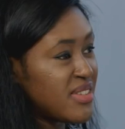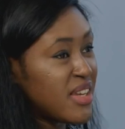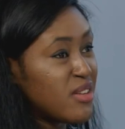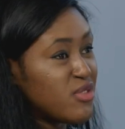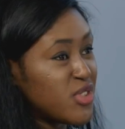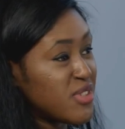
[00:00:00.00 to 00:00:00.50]

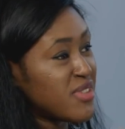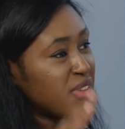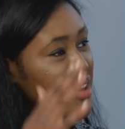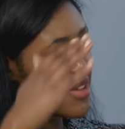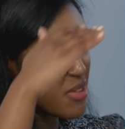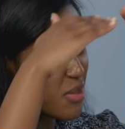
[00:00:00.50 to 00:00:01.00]
instead of
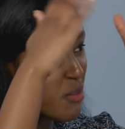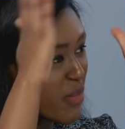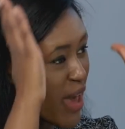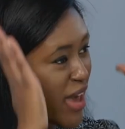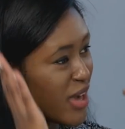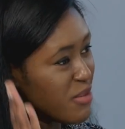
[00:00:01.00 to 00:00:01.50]
just the
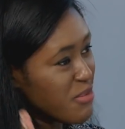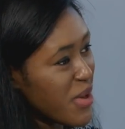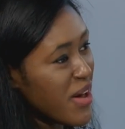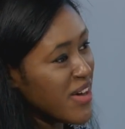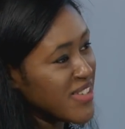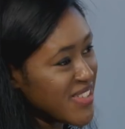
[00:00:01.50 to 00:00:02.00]
BAME
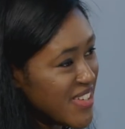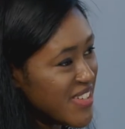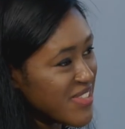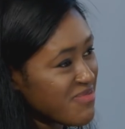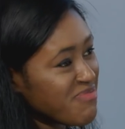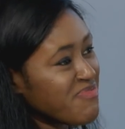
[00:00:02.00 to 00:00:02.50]

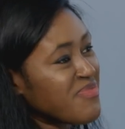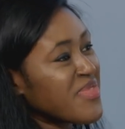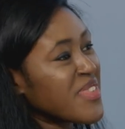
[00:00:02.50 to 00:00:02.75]
person,